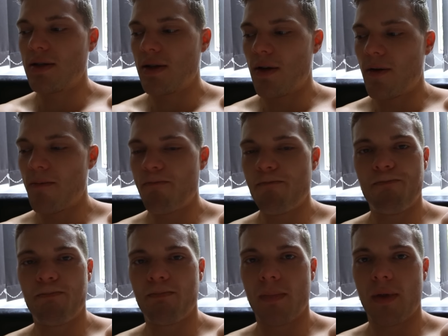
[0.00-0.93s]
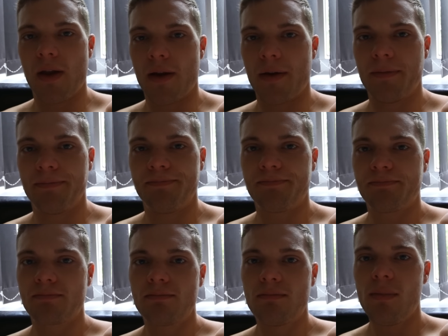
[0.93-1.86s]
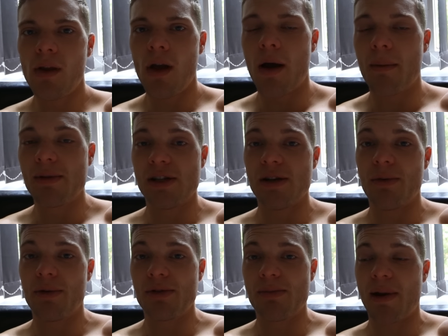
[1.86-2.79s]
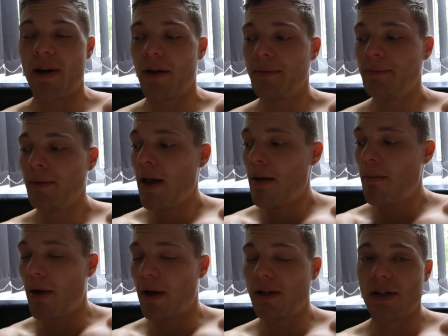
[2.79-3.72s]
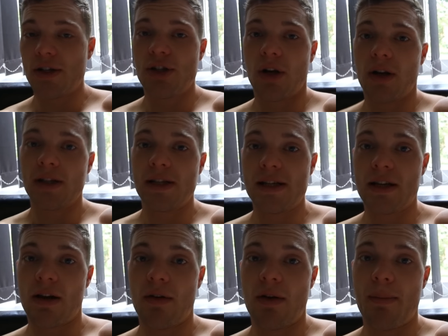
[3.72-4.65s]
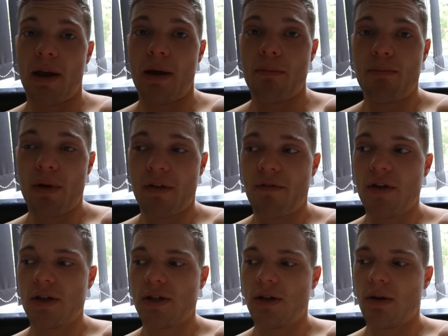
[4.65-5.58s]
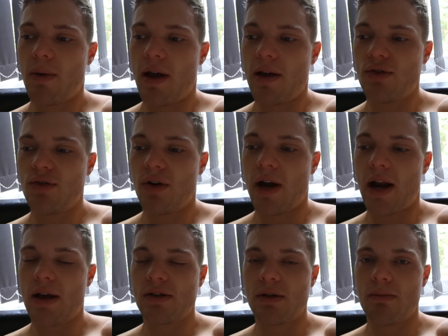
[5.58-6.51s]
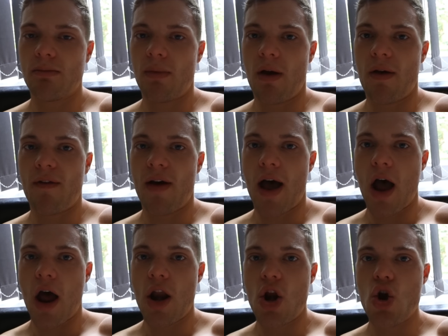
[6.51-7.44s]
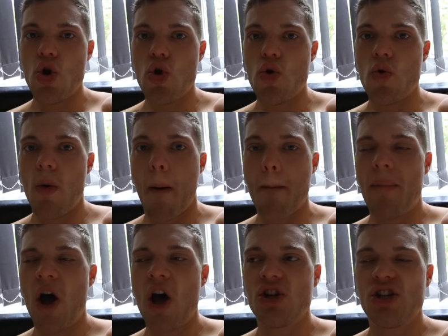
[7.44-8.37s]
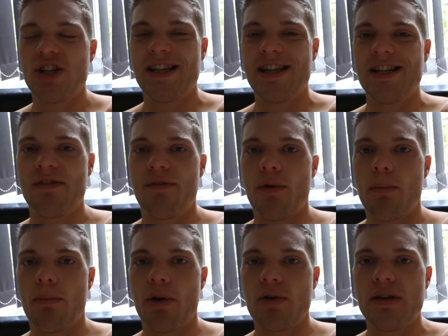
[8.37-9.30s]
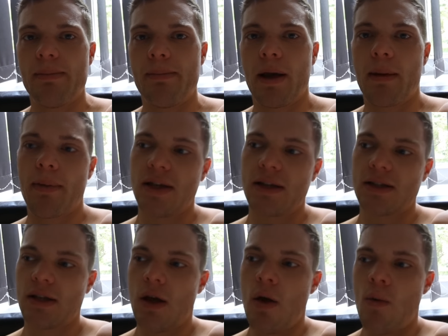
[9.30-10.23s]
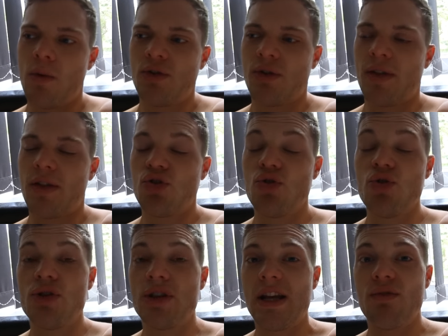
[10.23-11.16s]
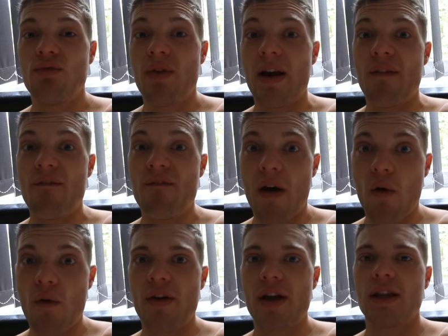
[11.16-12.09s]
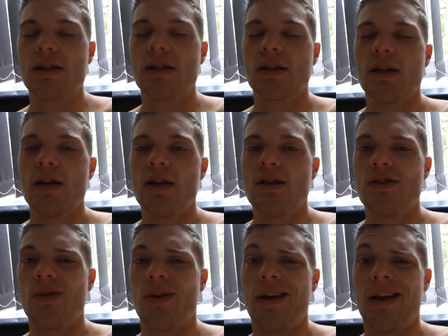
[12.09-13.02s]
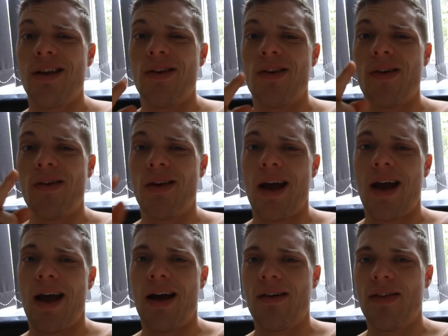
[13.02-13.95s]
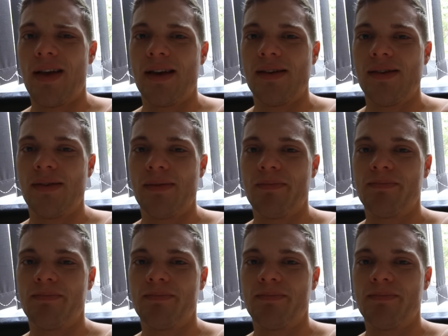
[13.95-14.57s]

So, you know, I'm a serial spender. But Charlotte is currently making breakfast, so we're trying out some of our new purchases from Protein Pick and Mix. We're trying the Team Red Velvet, so I'll let you know how that is.